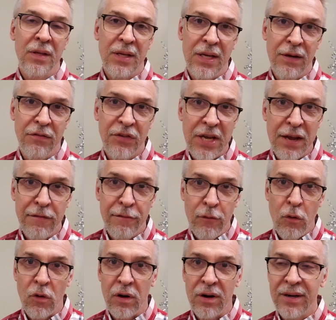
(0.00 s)
if day
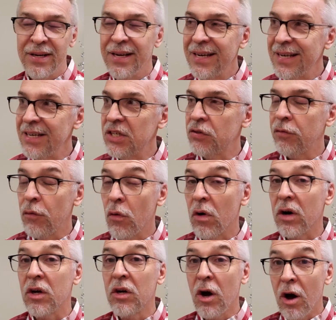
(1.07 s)
4 is
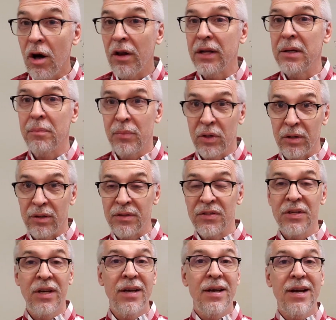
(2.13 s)
4 calling
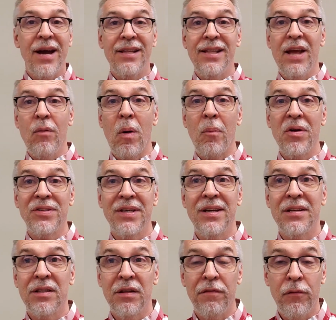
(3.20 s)
birds, and they
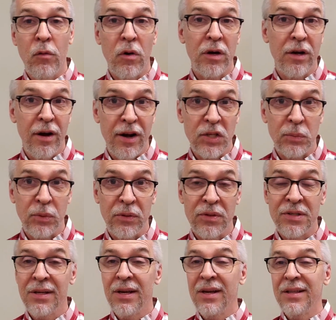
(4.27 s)
represent the 4
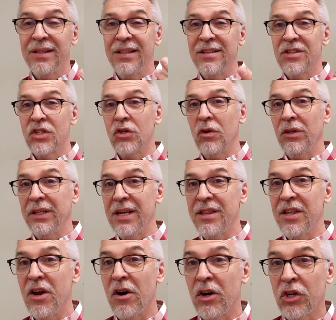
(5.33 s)
Gospels, then certainly
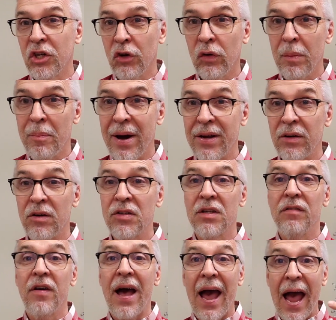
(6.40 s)
they are good reminders
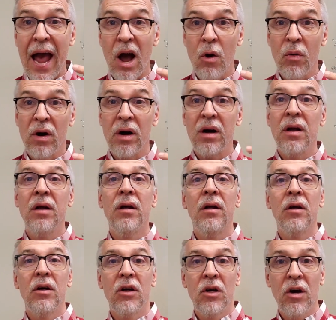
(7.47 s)
of our
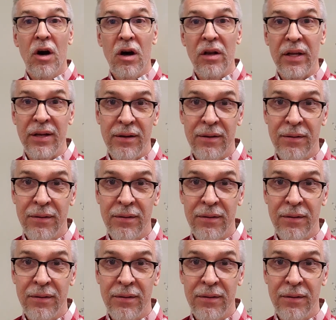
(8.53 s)
calling